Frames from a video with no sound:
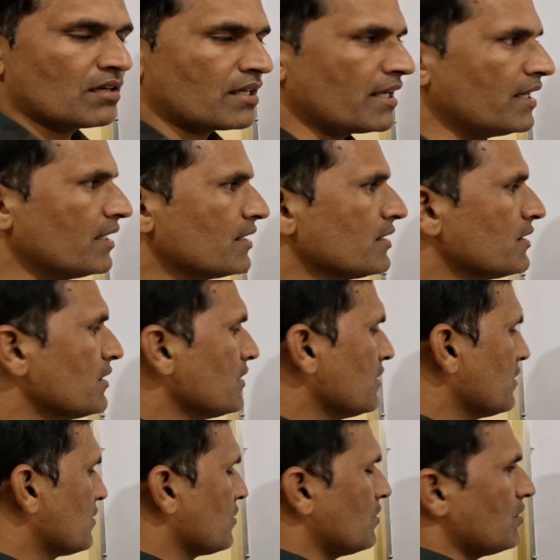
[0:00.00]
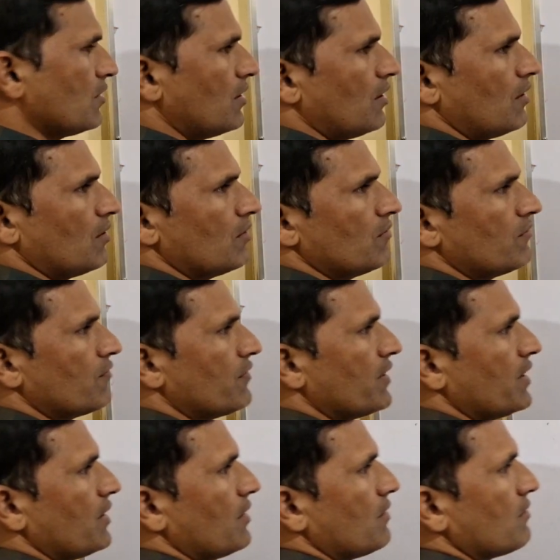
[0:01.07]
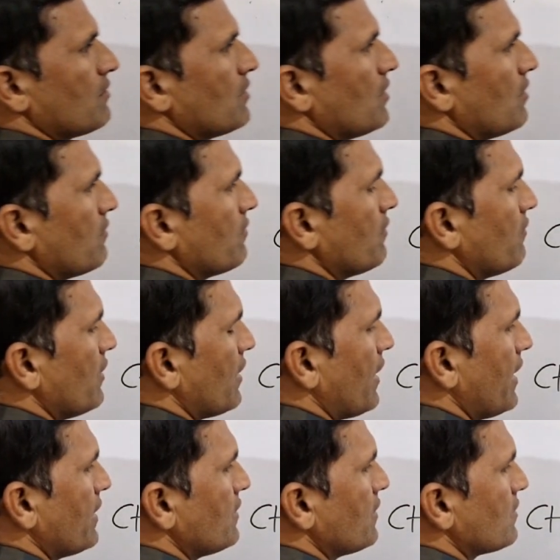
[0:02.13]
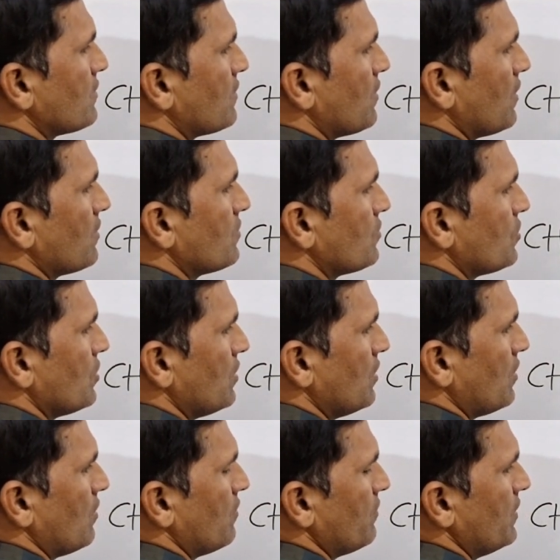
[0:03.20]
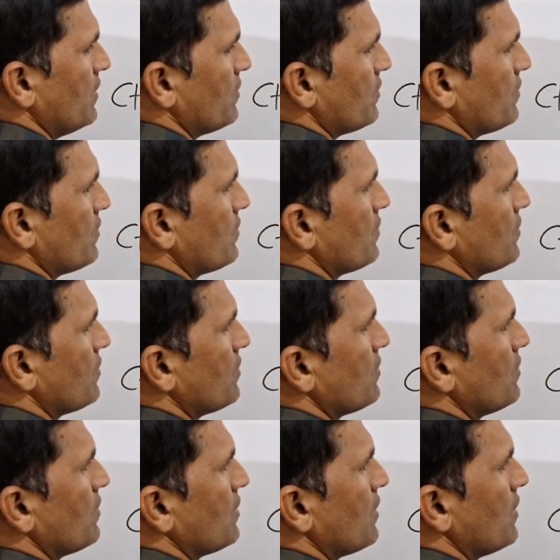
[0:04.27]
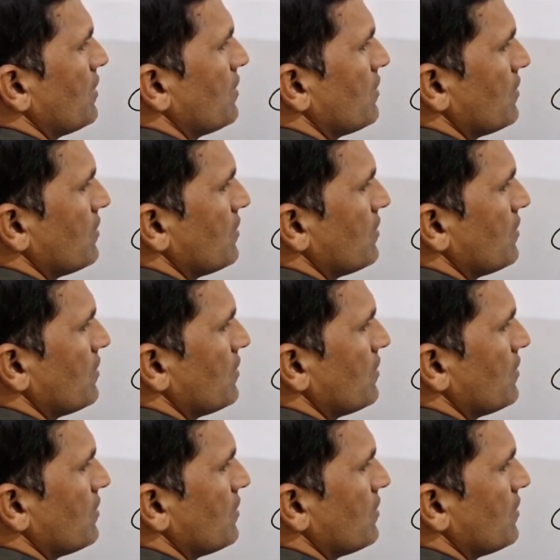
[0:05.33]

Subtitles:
okay, so how we will write the structure of this, okay,